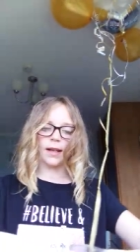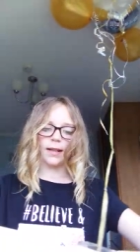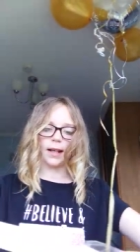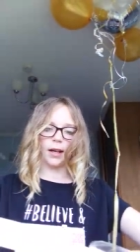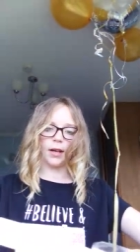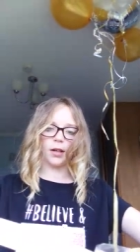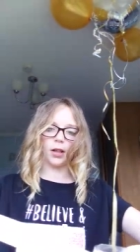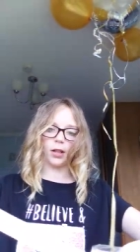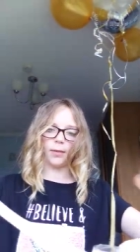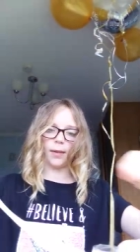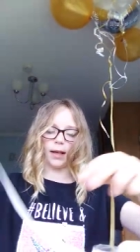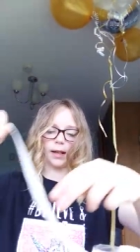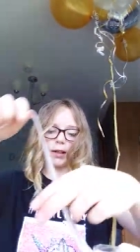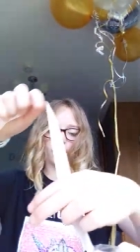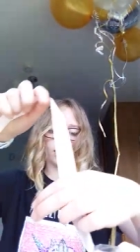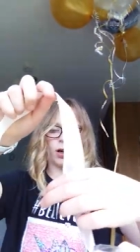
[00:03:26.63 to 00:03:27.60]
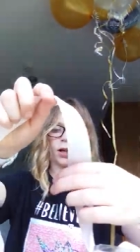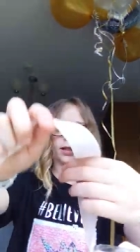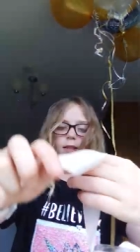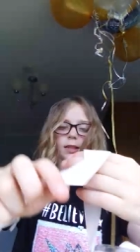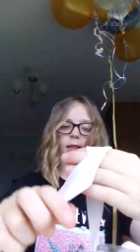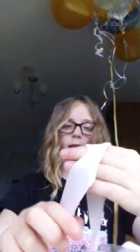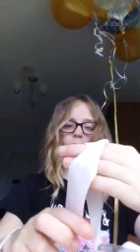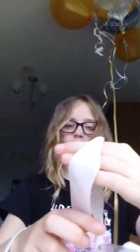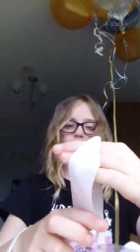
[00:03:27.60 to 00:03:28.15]
Now you're going to make a nice
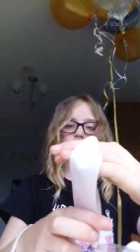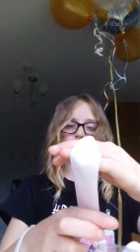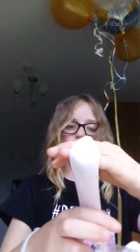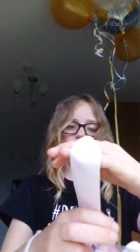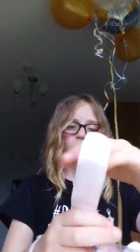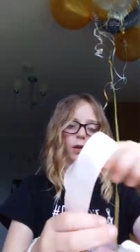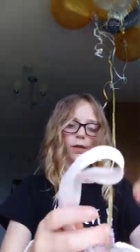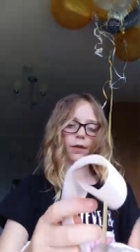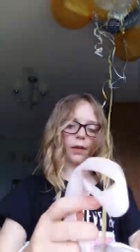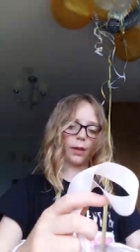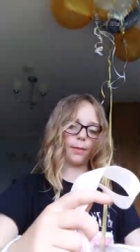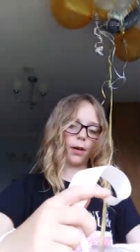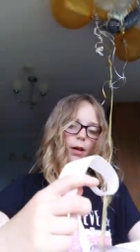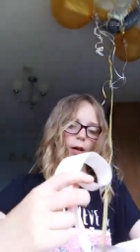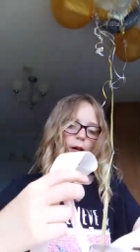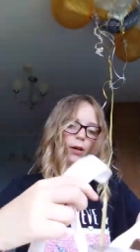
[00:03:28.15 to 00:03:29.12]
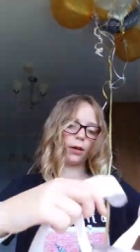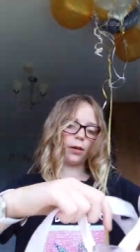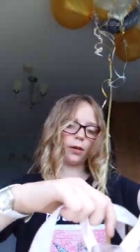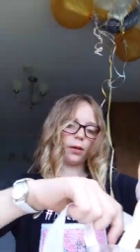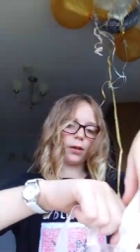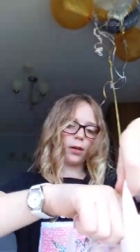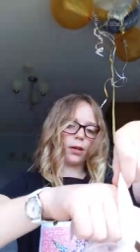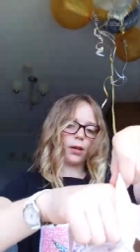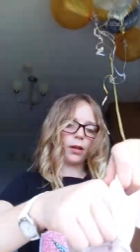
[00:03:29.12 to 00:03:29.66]
little lovely bow
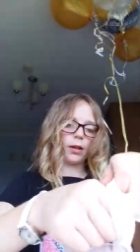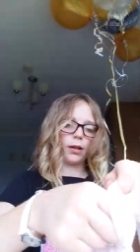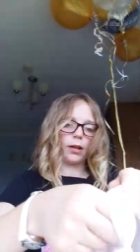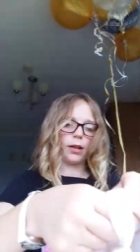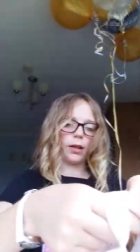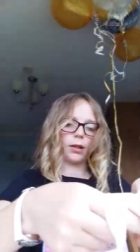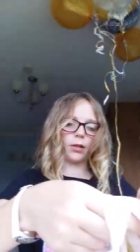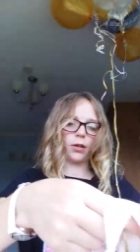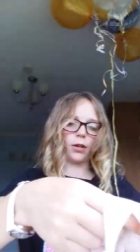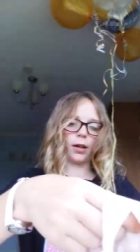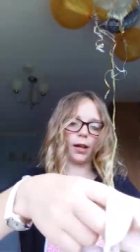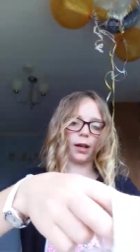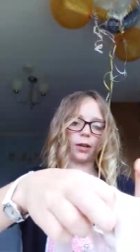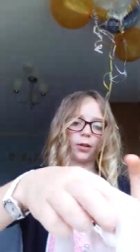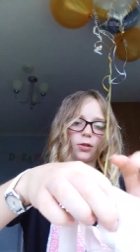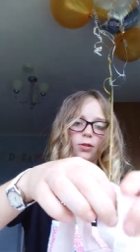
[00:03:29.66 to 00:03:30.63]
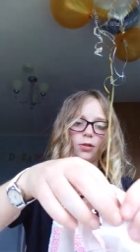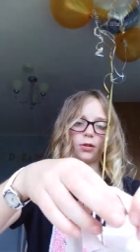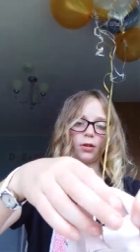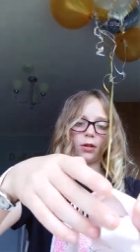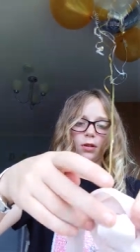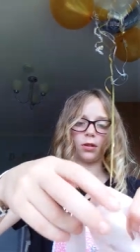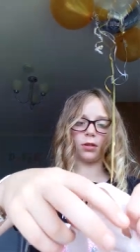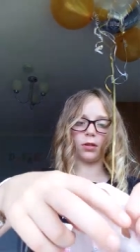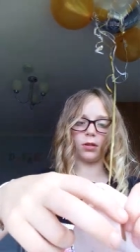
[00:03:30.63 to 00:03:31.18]
in your extra